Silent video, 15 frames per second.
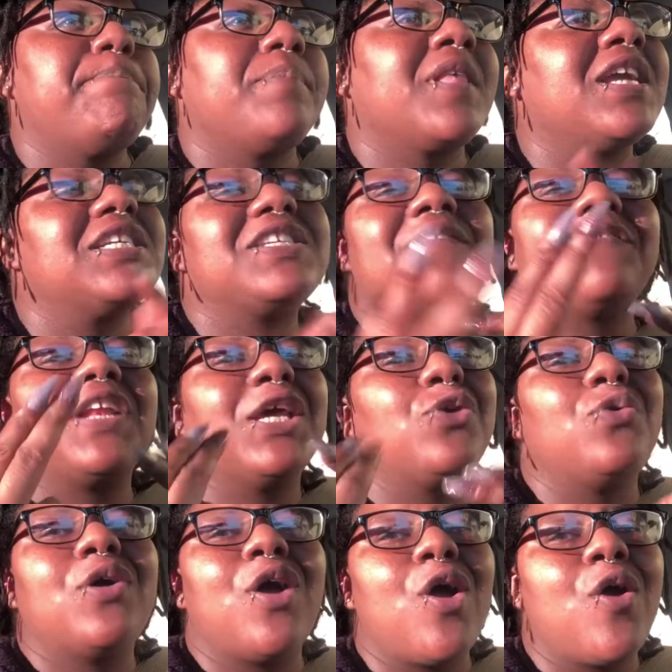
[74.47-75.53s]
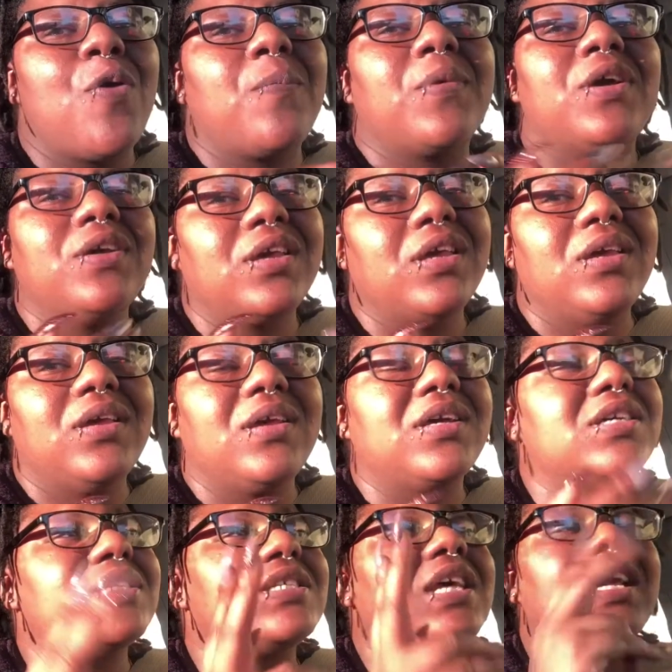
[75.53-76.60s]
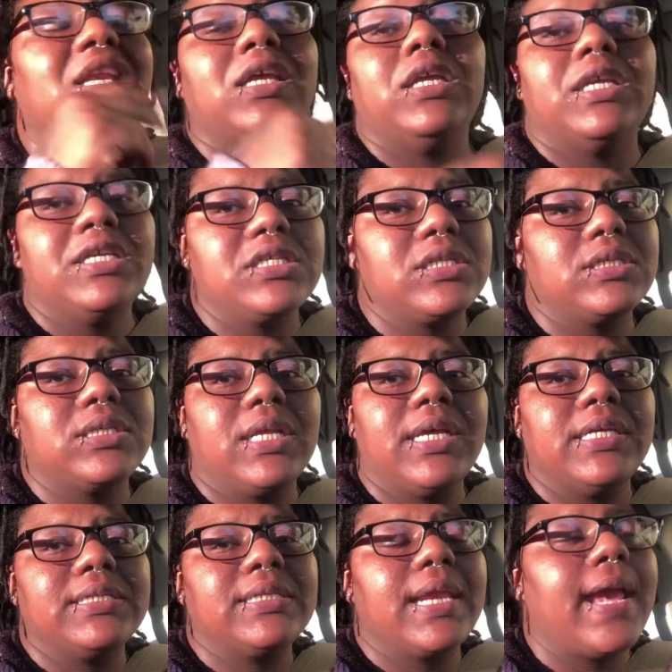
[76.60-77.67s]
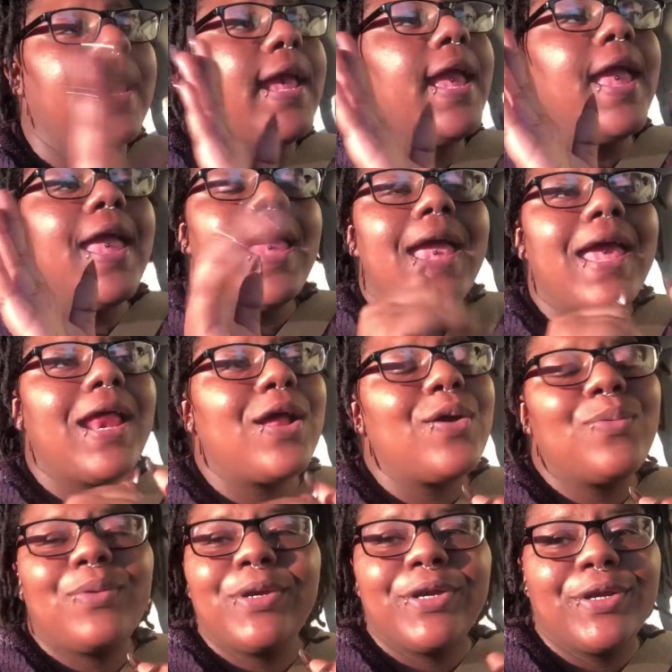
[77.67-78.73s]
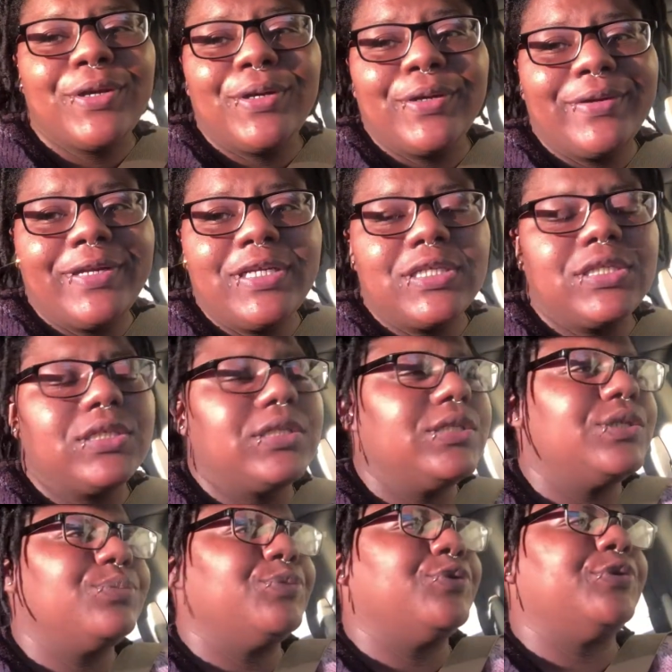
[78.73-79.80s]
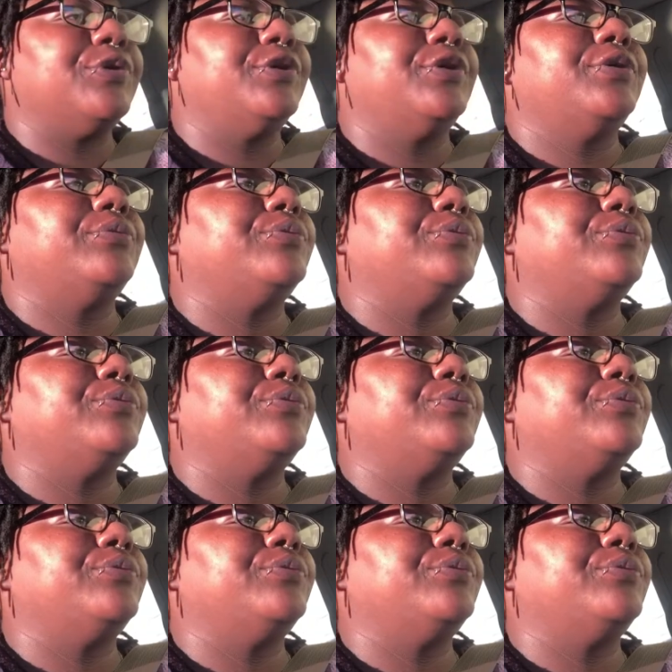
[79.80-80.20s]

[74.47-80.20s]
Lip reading: Because I feel like going home cooking. Because I cleaned dishes last night. And I don't want to do no dishes this morning.